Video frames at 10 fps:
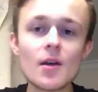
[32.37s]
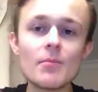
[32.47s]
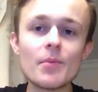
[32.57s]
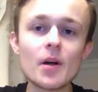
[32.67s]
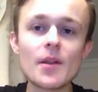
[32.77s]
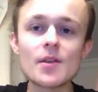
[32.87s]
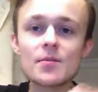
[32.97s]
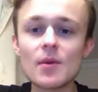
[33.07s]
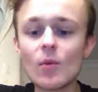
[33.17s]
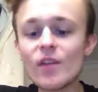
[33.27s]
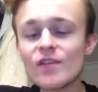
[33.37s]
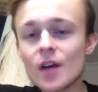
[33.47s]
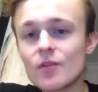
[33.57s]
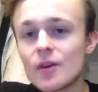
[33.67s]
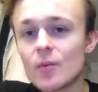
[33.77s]
But there's been one thing
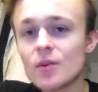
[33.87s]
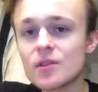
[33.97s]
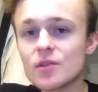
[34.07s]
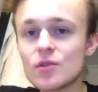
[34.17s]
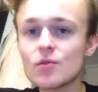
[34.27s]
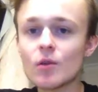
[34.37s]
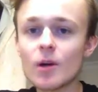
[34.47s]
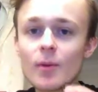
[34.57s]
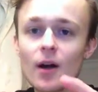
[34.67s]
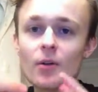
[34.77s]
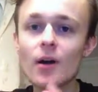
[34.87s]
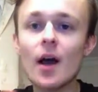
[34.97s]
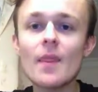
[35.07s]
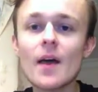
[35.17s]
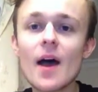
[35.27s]
I really wanted to talk about,
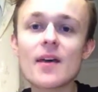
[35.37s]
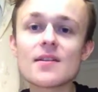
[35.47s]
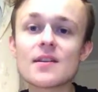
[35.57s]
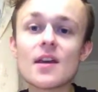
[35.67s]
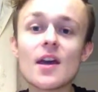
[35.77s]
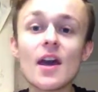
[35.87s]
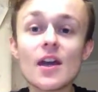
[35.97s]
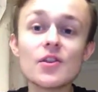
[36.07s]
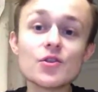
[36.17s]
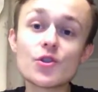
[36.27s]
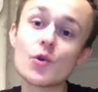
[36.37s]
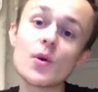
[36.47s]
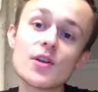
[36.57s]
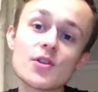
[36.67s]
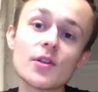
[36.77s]
and that is
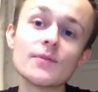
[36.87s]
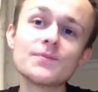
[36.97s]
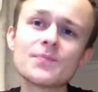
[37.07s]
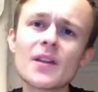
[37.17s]
intuition.